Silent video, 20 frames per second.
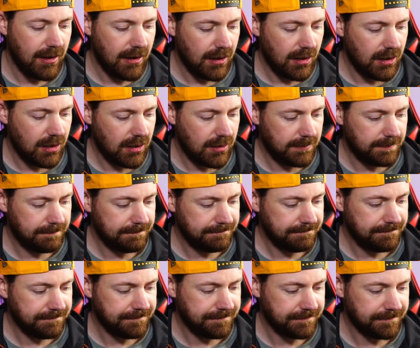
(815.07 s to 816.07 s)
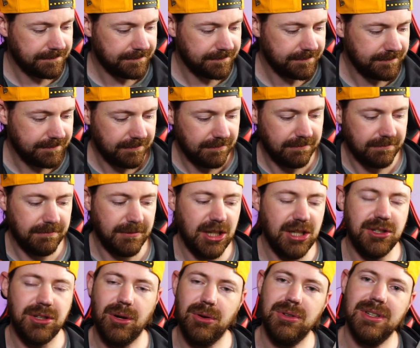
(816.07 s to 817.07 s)
you
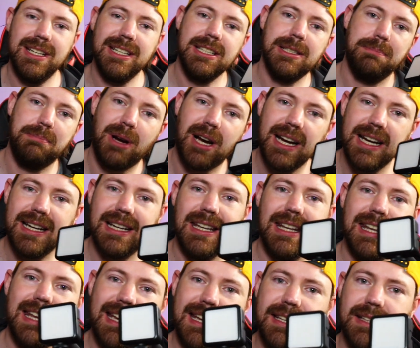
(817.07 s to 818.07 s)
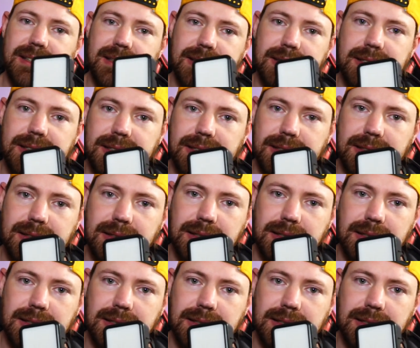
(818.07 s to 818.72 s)
don't need to buy a lens.